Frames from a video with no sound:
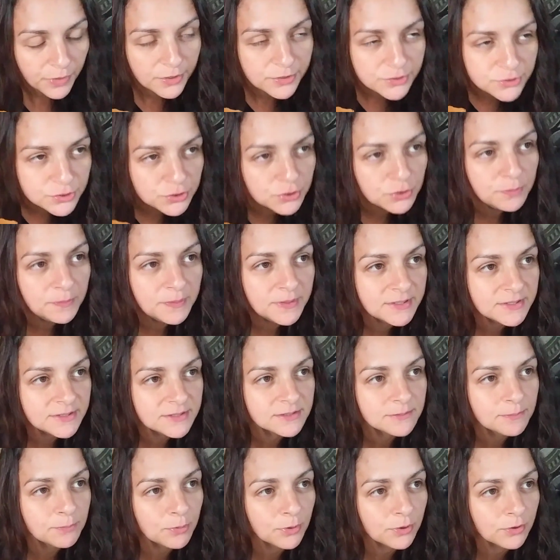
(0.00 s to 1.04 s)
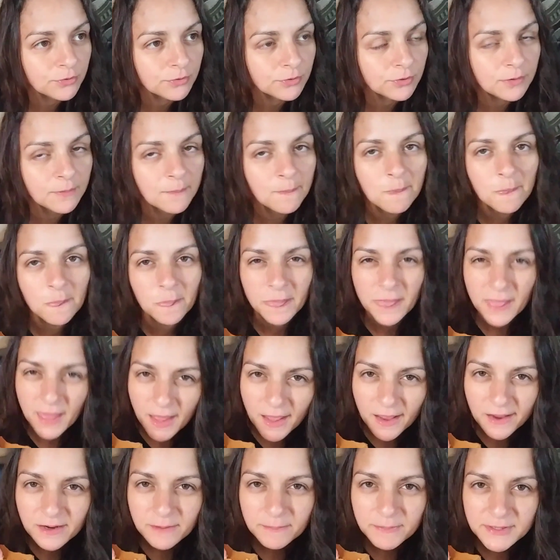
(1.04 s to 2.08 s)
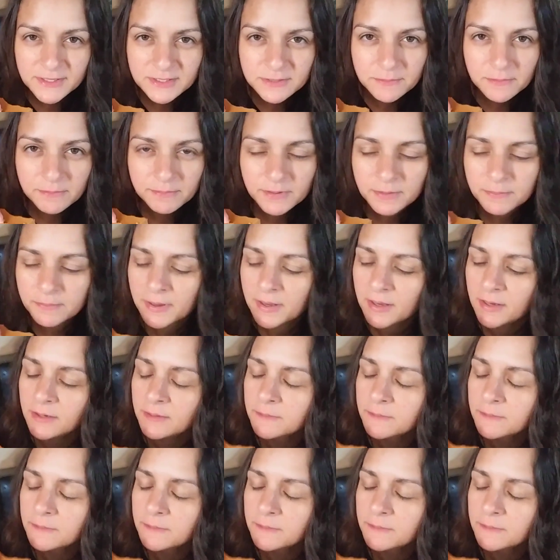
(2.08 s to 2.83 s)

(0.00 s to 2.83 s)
2 pieces of pork roll, and a piece of pumpkin pie.